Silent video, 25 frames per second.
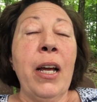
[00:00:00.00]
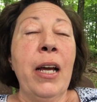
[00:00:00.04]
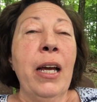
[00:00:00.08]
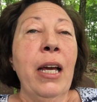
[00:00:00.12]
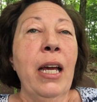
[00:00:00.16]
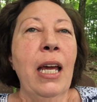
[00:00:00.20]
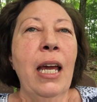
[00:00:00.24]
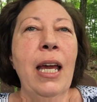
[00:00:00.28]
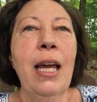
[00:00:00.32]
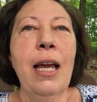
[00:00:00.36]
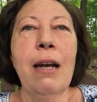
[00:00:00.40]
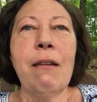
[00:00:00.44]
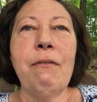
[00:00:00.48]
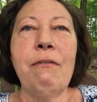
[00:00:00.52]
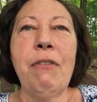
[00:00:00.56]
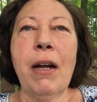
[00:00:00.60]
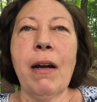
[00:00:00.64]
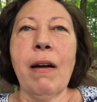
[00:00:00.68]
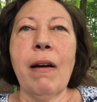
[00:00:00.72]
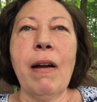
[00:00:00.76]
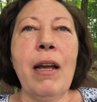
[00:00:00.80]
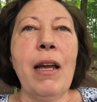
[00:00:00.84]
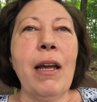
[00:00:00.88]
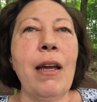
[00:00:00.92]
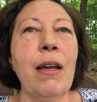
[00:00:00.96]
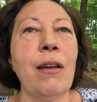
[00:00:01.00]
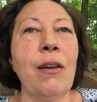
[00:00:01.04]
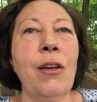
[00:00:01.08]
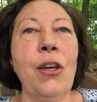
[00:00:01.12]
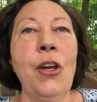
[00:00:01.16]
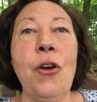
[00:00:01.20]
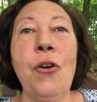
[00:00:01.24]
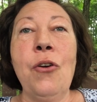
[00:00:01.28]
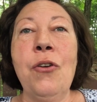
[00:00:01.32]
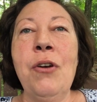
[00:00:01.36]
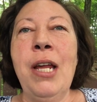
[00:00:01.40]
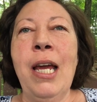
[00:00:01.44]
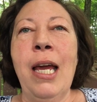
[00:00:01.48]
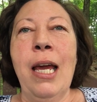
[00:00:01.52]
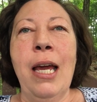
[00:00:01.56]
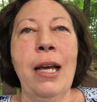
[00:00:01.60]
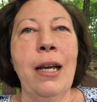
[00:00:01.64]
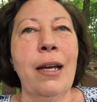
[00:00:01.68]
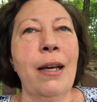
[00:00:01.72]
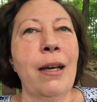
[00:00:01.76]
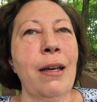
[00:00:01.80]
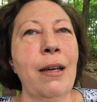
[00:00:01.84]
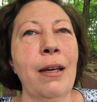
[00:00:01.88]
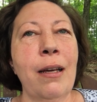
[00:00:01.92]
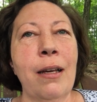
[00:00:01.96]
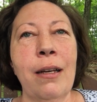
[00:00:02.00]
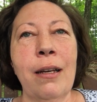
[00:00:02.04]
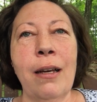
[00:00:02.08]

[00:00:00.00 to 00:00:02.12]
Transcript: He had a very unique